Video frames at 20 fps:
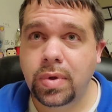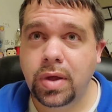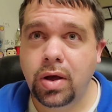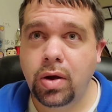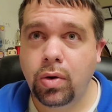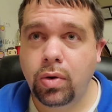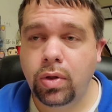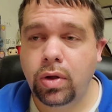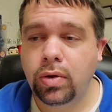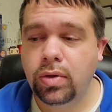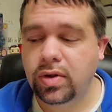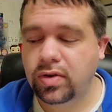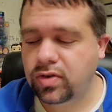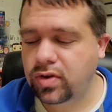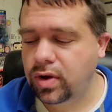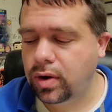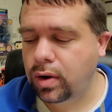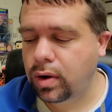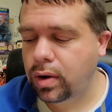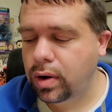earlier this
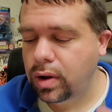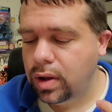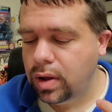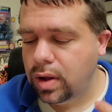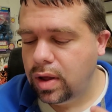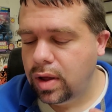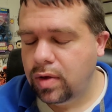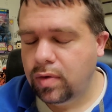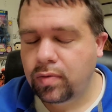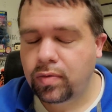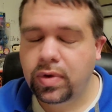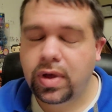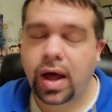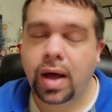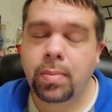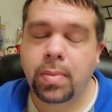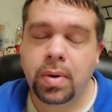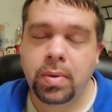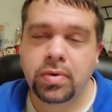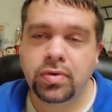year, got
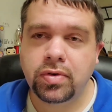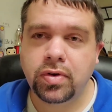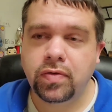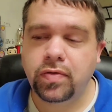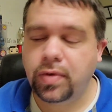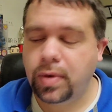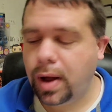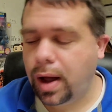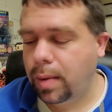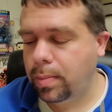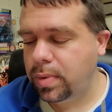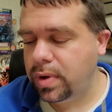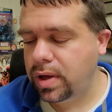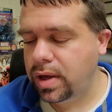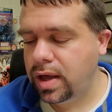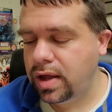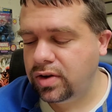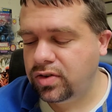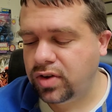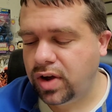my reserved copy
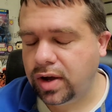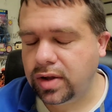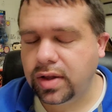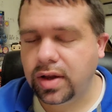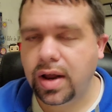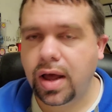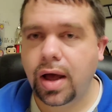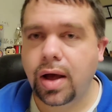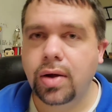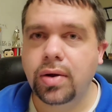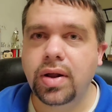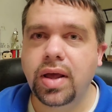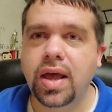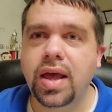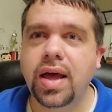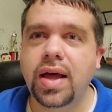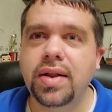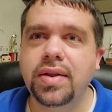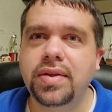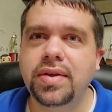and checked it out.
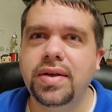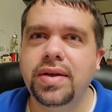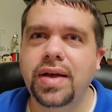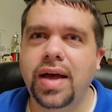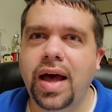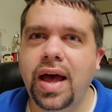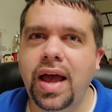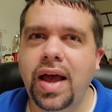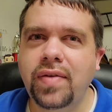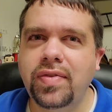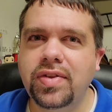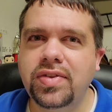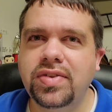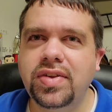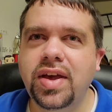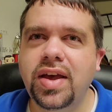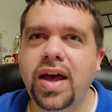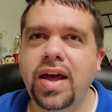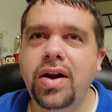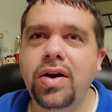And I have to
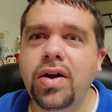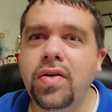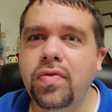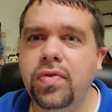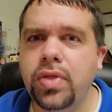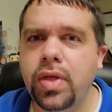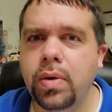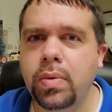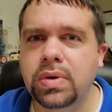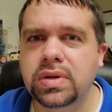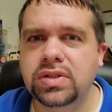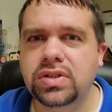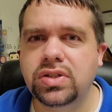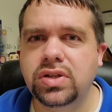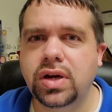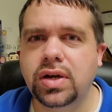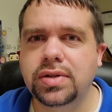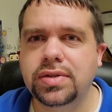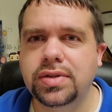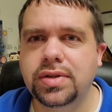say, I don't know if it was
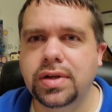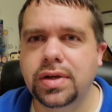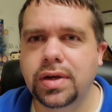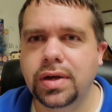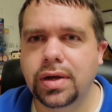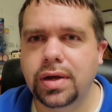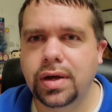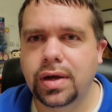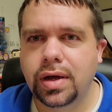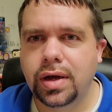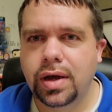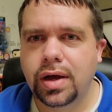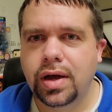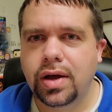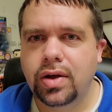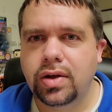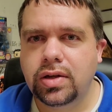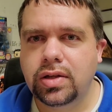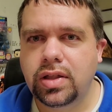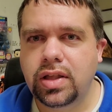just
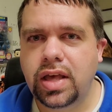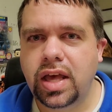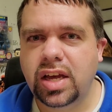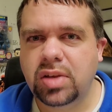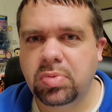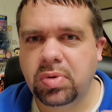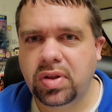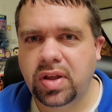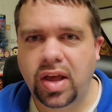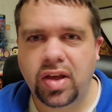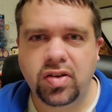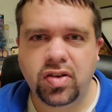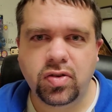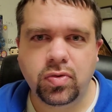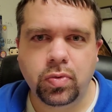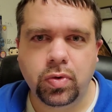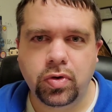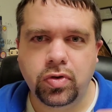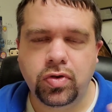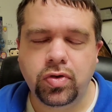the expectations
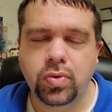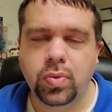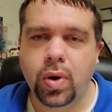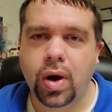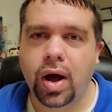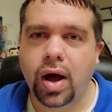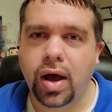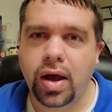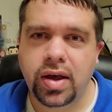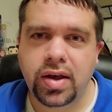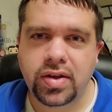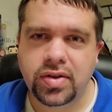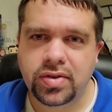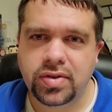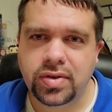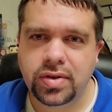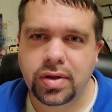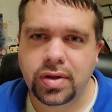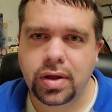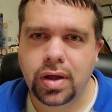were too high, because